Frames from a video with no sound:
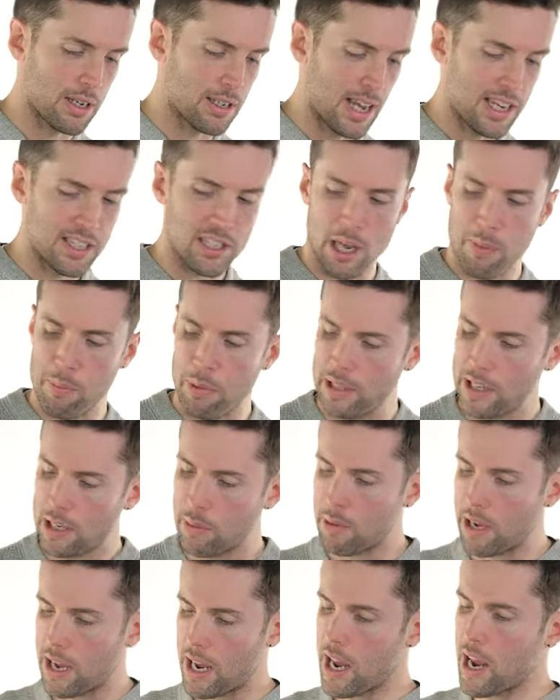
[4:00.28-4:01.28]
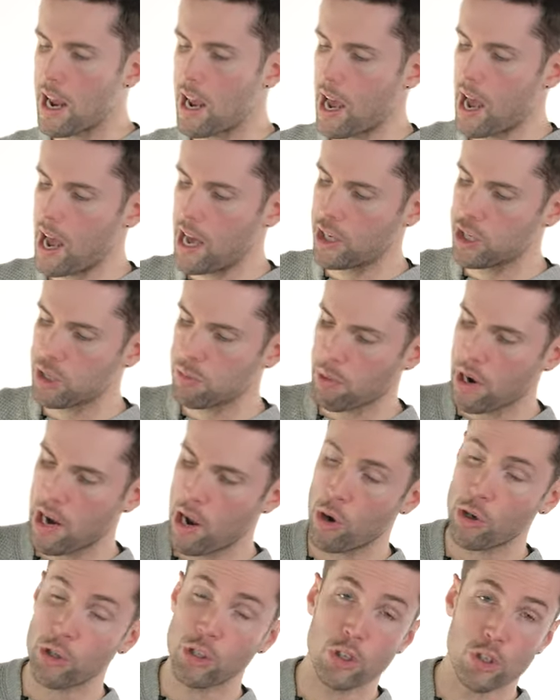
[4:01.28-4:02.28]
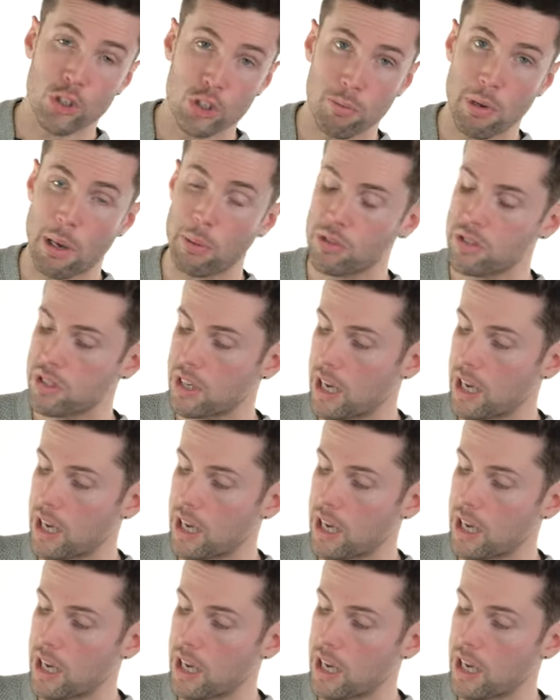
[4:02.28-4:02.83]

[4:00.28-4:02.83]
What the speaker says: desk up a little bit here and spray it on. You should be able to